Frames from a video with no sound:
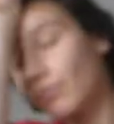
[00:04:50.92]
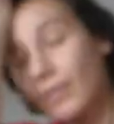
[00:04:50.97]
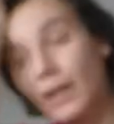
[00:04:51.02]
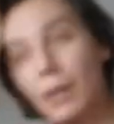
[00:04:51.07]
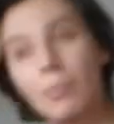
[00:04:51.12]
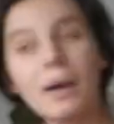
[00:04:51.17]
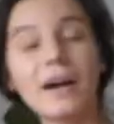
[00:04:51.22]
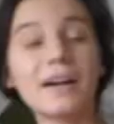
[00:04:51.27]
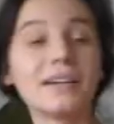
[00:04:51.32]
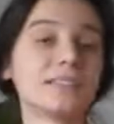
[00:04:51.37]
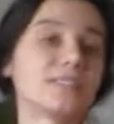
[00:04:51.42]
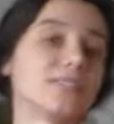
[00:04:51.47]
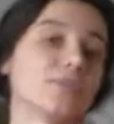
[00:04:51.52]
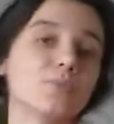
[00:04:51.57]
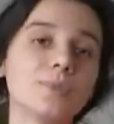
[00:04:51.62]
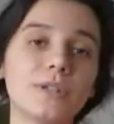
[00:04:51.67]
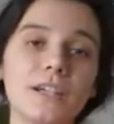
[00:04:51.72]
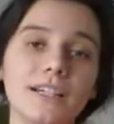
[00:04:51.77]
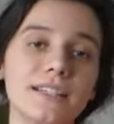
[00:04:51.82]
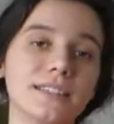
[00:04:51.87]
but it's
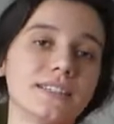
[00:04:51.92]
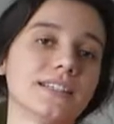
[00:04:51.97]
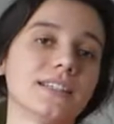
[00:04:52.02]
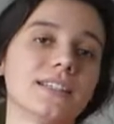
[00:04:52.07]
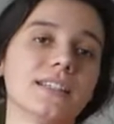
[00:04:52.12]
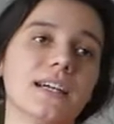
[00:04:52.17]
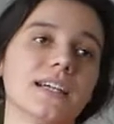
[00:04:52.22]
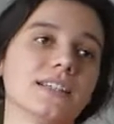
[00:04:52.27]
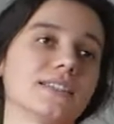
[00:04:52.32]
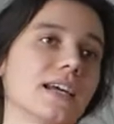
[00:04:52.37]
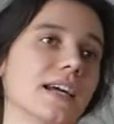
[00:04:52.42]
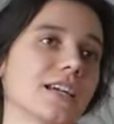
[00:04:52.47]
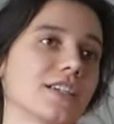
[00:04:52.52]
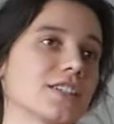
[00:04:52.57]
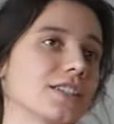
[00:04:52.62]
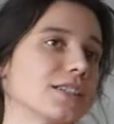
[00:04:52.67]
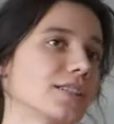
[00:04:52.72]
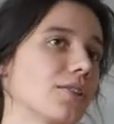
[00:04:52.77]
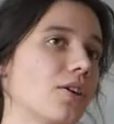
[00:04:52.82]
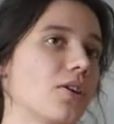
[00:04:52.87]
super easy. It's
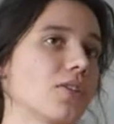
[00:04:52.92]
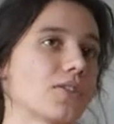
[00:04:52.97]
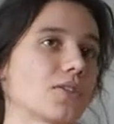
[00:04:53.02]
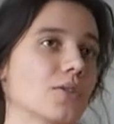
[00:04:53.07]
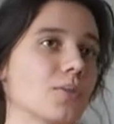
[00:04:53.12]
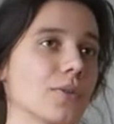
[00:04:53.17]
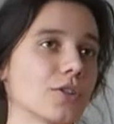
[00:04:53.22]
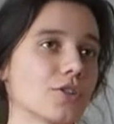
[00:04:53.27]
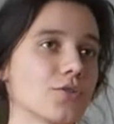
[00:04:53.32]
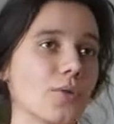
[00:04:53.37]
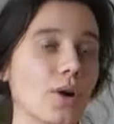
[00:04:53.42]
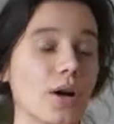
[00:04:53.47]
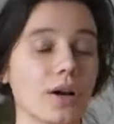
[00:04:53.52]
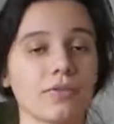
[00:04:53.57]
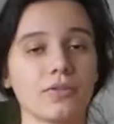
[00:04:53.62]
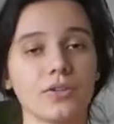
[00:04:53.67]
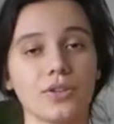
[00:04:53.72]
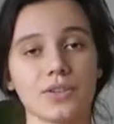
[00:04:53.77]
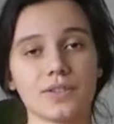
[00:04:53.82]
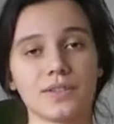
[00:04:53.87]
actually not so much
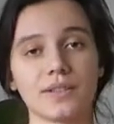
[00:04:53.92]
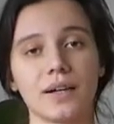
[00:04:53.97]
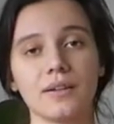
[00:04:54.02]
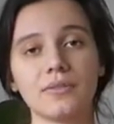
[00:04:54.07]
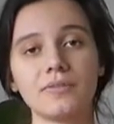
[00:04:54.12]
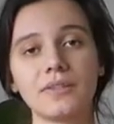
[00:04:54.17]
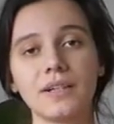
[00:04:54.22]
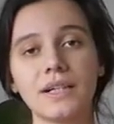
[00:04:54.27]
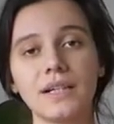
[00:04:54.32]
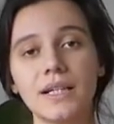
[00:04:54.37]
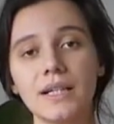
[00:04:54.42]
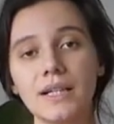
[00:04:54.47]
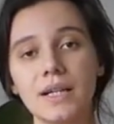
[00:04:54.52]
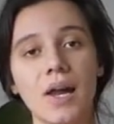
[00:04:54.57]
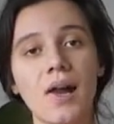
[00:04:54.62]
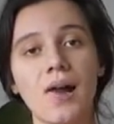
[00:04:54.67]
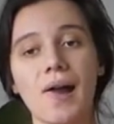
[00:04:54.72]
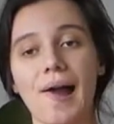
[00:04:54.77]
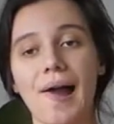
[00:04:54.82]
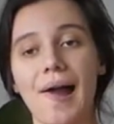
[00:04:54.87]
work for yourself.
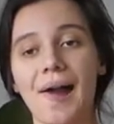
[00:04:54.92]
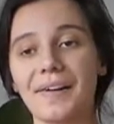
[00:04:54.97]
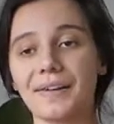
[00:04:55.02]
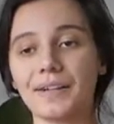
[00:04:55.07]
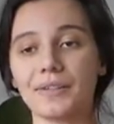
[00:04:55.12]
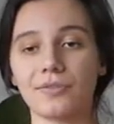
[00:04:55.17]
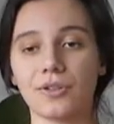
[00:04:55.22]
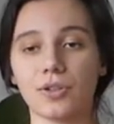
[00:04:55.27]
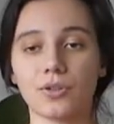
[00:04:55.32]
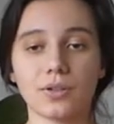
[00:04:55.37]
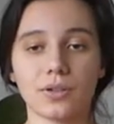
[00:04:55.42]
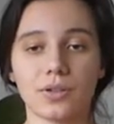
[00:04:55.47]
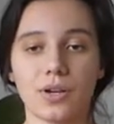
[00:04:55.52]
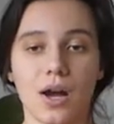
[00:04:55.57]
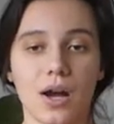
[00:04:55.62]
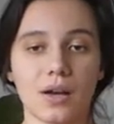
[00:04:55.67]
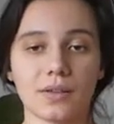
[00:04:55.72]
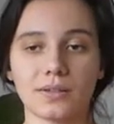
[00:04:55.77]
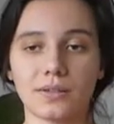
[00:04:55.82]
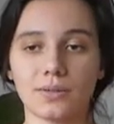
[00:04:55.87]
And if you're not
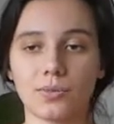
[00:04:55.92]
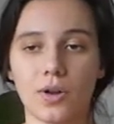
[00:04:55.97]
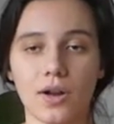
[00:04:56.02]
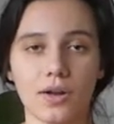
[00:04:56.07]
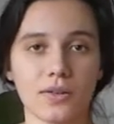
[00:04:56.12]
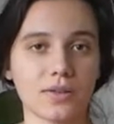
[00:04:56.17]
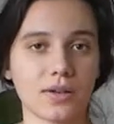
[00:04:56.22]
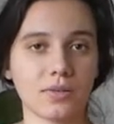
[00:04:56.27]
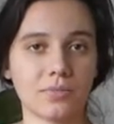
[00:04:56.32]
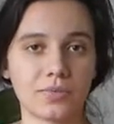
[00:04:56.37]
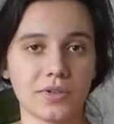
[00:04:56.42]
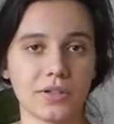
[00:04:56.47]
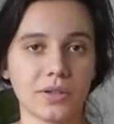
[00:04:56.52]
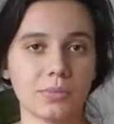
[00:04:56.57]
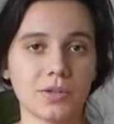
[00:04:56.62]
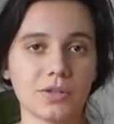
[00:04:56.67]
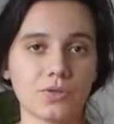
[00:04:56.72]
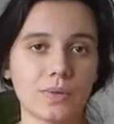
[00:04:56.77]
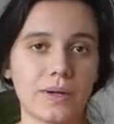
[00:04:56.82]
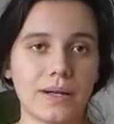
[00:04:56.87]
cast, it works out pretty
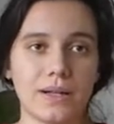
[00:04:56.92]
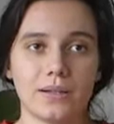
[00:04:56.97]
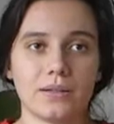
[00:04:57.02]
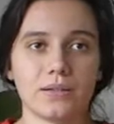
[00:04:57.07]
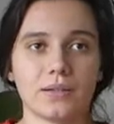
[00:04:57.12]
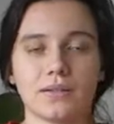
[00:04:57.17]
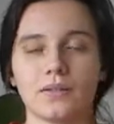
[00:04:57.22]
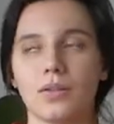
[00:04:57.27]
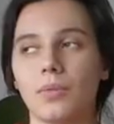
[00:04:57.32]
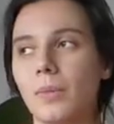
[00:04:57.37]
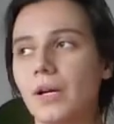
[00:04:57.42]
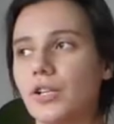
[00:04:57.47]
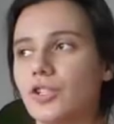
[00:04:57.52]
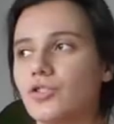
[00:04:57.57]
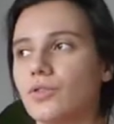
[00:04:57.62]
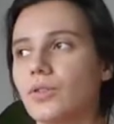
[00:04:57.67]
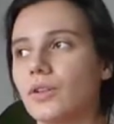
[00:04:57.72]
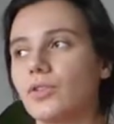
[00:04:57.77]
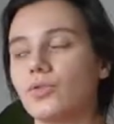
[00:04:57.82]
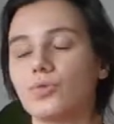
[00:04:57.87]
much well. There's not
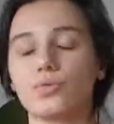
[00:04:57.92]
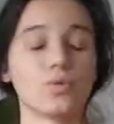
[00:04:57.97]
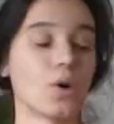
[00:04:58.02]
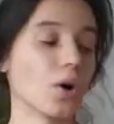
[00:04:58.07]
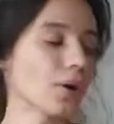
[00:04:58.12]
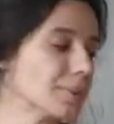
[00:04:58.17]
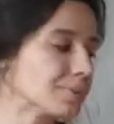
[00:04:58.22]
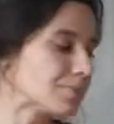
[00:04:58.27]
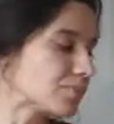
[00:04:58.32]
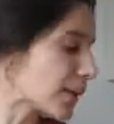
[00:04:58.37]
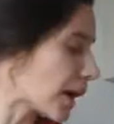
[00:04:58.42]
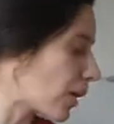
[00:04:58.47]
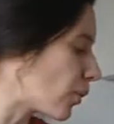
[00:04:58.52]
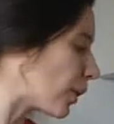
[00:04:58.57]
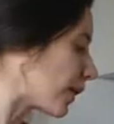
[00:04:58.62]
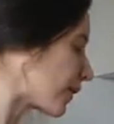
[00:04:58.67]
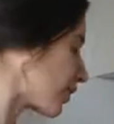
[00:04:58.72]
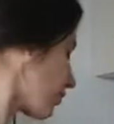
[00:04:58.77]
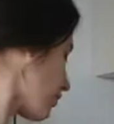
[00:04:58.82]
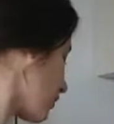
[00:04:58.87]
much you can do wrong. And
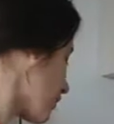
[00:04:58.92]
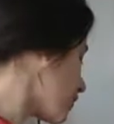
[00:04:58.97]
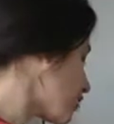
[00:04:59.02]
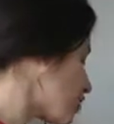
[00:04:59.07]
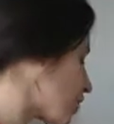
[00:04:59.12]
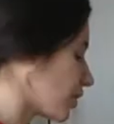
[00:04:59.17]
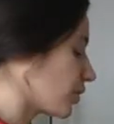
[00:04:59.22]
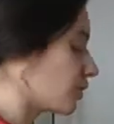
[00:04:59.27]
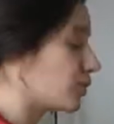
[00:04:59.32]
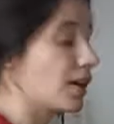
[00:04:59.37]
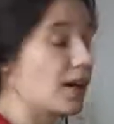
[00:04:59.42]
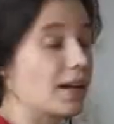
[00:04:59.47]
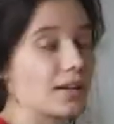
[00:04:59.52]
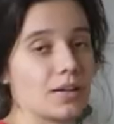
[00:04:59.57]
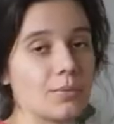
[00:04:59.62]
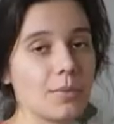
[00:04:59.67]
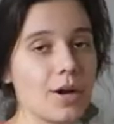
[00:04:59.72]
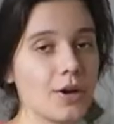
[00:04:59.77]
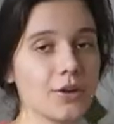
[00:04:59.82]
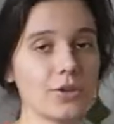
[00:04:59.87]
when you're finished and you take
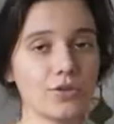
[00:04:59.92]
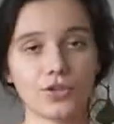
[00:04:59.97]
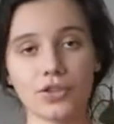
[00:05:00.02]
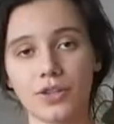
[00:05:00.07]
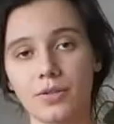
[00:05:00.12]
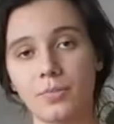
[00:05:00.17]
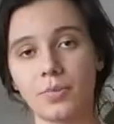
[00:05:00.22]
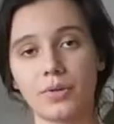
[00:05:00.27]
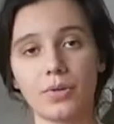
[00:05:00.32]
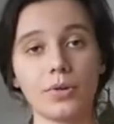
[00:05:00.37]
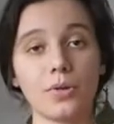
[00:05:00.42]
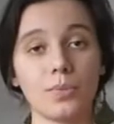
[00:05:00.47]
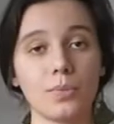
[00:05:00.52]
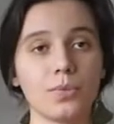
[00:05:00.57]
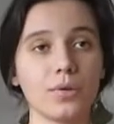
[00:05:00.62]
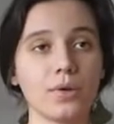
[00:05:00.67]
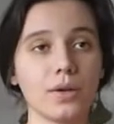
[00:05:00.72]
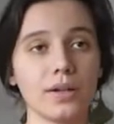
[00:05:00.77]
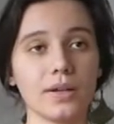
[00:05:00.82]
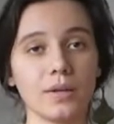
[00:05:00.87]
them out, you just
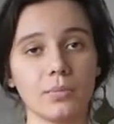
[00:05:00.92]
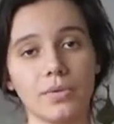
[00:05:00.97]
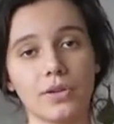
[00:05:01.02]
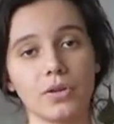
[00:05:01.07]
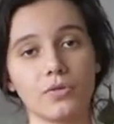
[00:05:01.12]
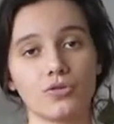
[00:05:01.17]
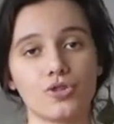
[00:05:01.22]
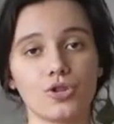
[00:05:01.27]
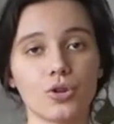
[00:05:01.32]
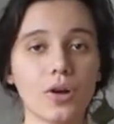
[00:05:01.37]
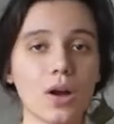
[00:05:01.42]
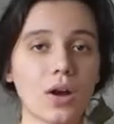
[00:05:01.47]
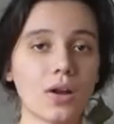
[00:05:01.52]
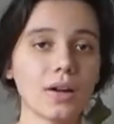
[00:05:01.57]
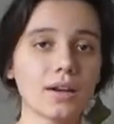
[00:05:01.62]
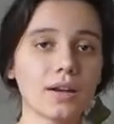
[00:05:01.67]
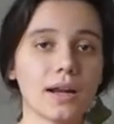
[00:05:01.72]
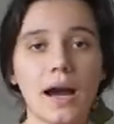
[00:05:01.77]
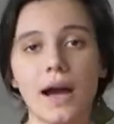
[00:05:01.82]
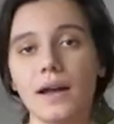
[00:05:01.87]
pour a little bit of sugar
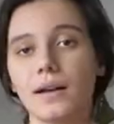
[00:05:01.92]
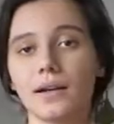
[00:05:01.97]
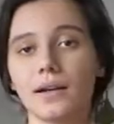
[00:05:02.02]
in it, and